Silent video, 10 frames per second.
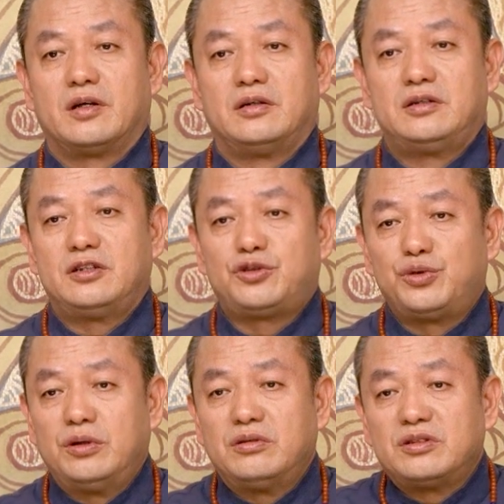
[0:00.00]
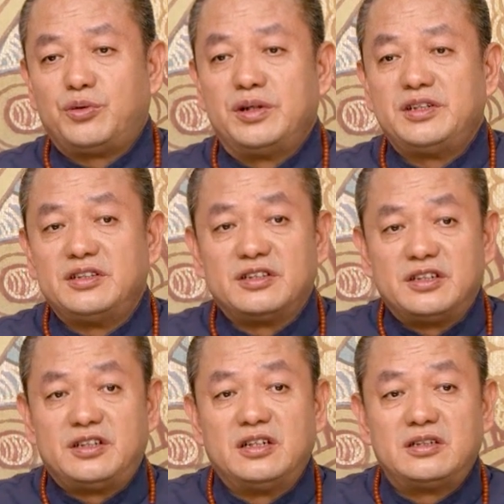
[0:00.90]
Looking back on your
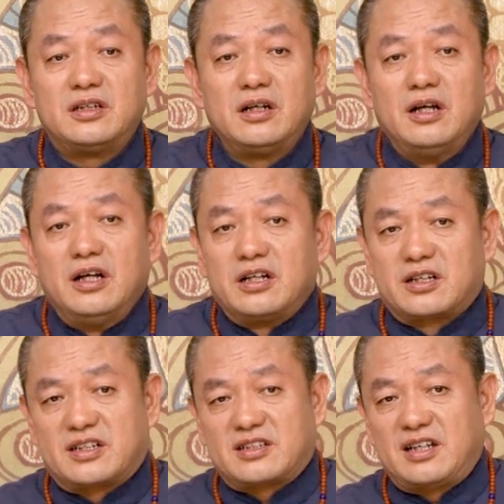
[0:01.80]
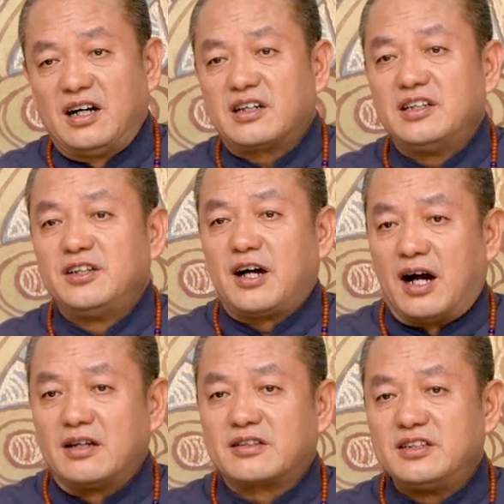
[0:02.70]
life. When you
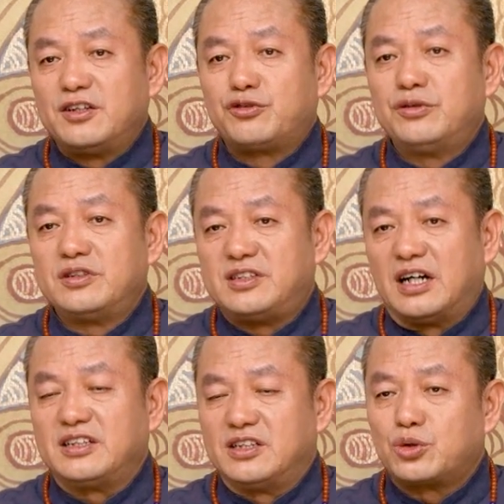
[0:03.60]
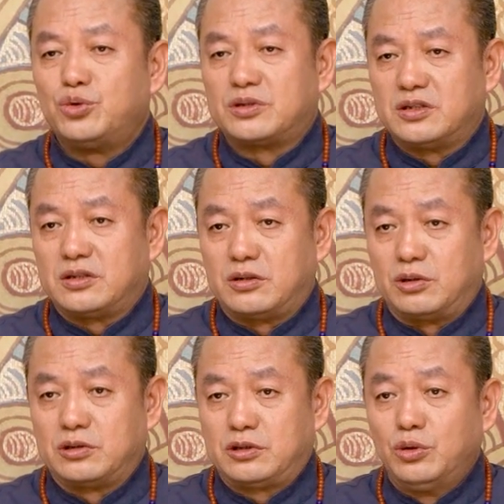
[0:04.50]
tell your story to your
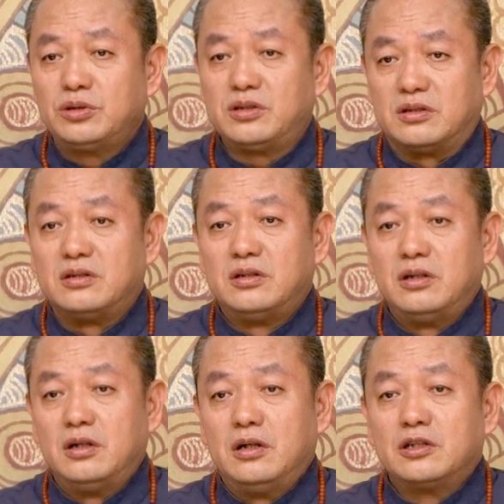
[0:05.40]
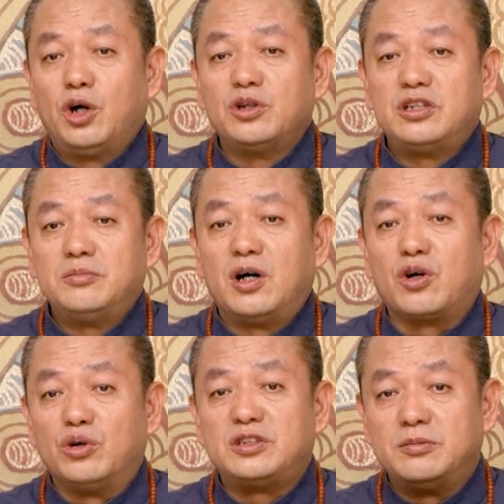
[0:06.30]
grandkids, if it's all trivial
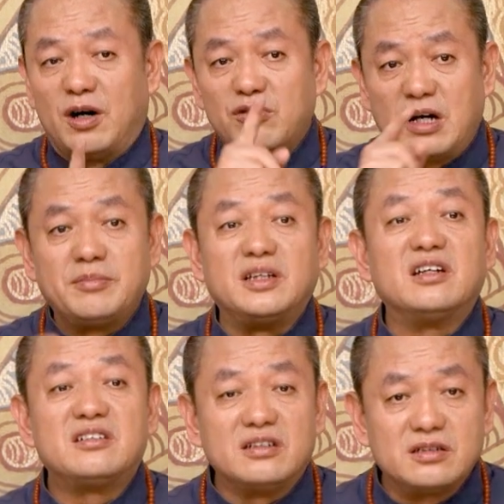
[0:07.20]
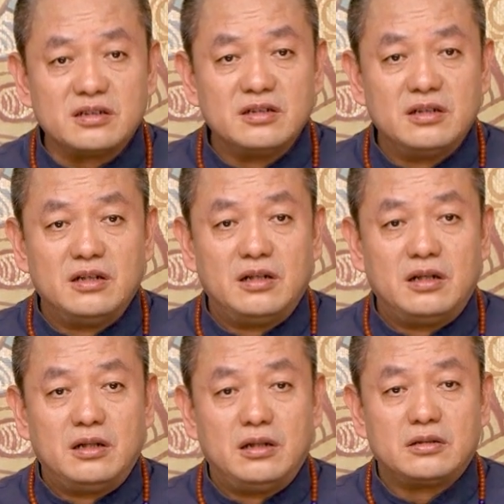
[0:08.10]
and petty things,
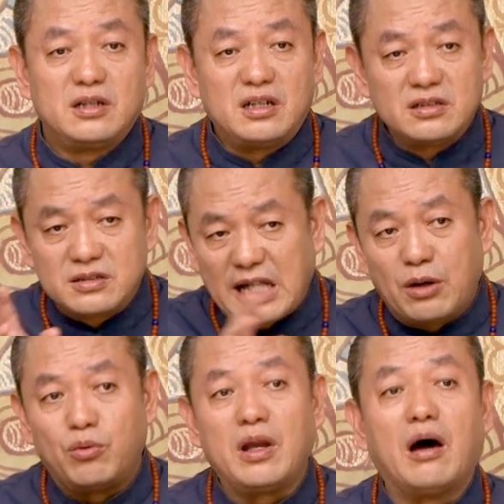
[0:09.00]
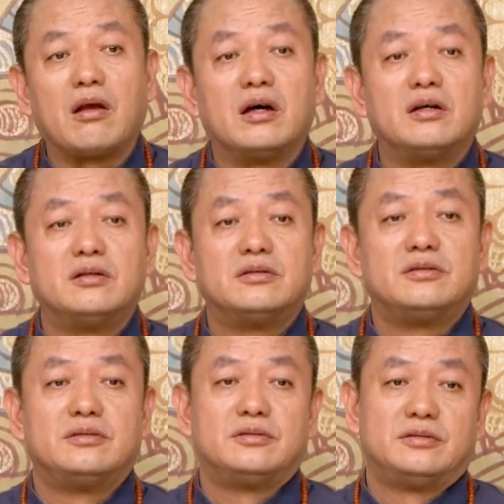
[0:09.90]
then that's a very
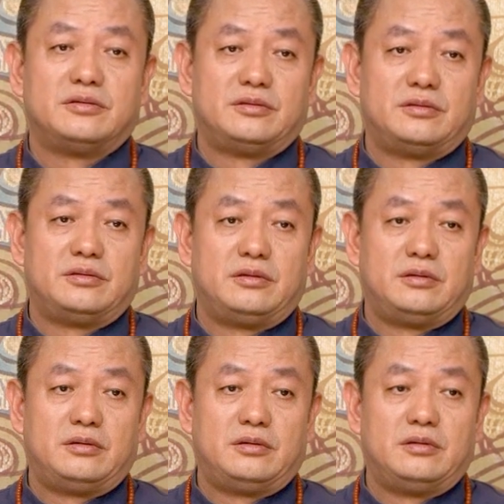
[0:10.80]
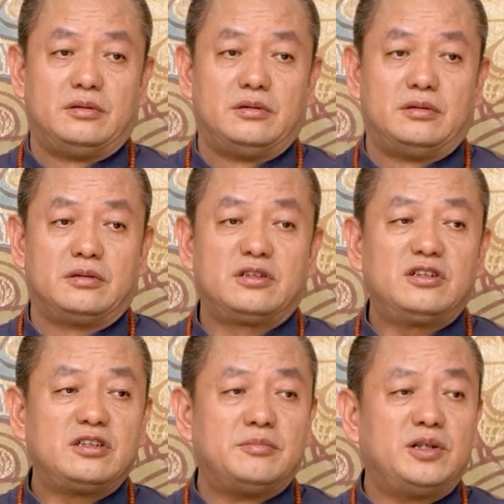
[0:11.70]
boring life.
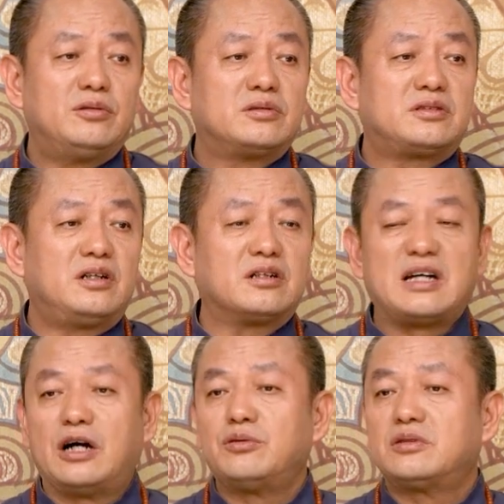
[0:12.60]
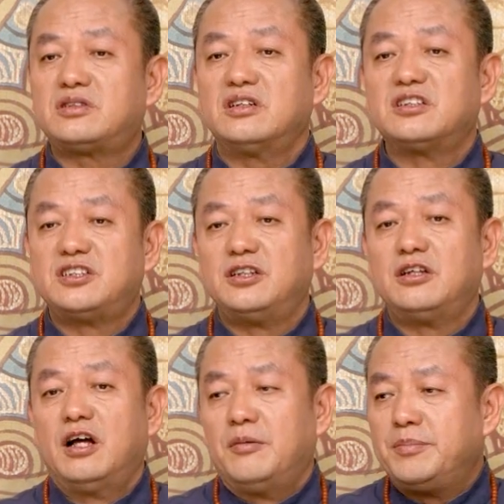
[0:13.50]
When you haven't given your all to your
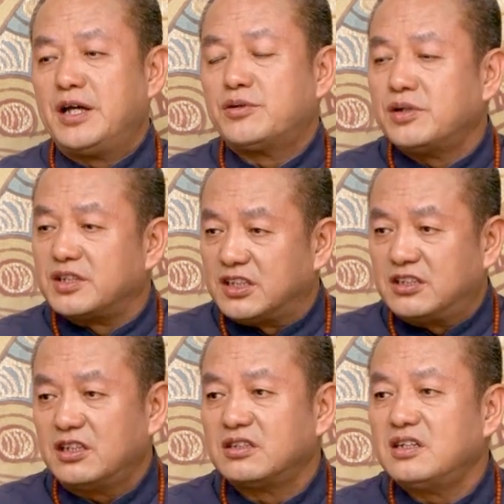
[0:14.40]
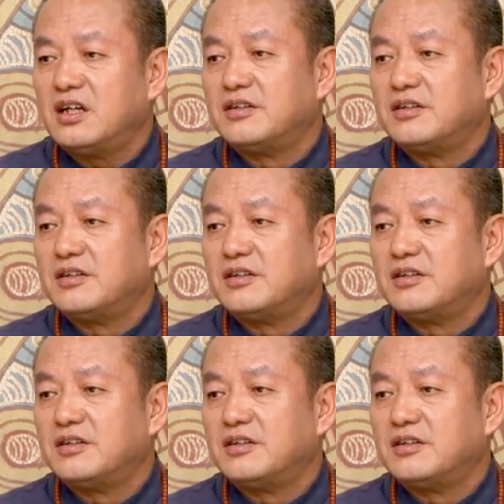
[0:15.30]
job and your family,